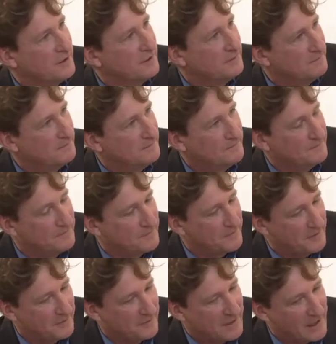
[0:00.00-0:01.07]
in
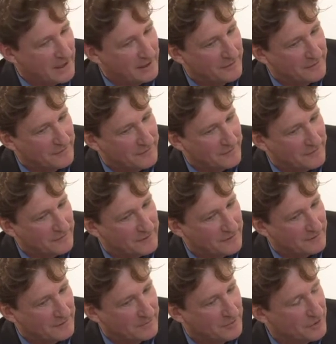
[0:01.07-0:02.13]
the Netherlands,
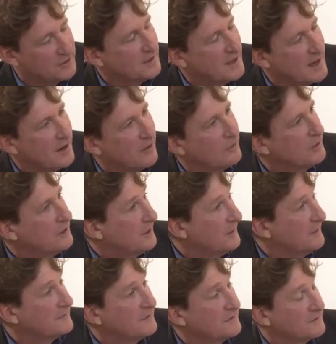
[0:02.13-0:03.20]
but
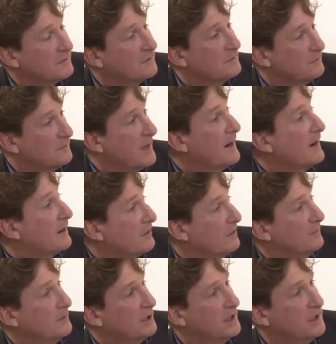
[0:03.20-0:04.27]
nowadays it's a rare
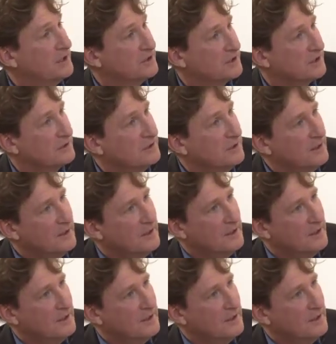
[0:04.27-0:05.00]
combination.